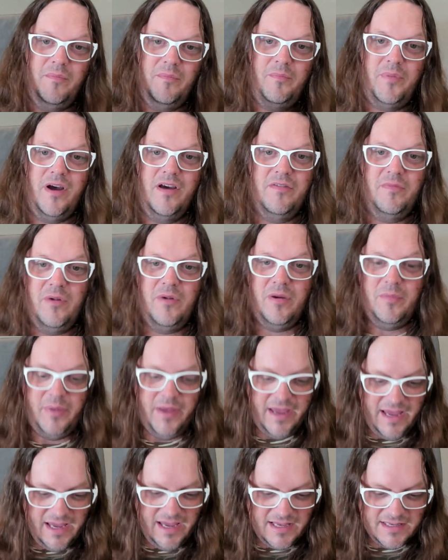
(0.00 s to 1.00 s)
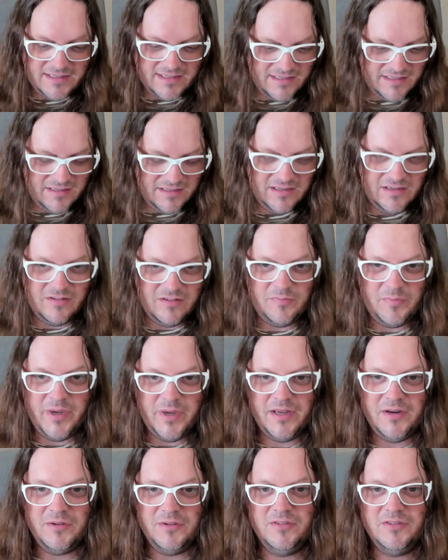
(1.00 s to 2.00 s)
both my pairs of
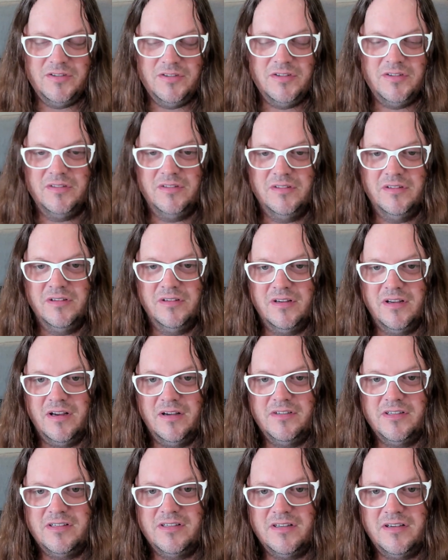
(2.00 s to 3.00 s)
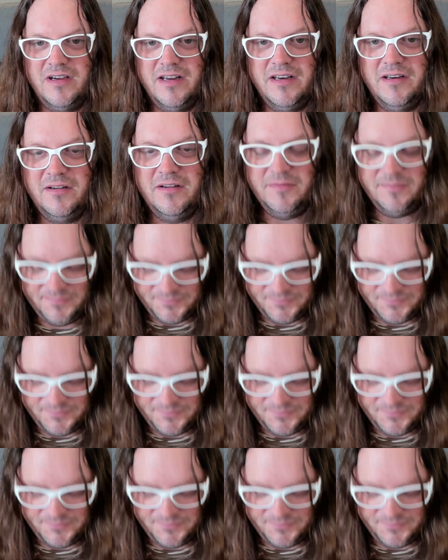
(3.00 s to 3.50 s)
pedals. I've decided.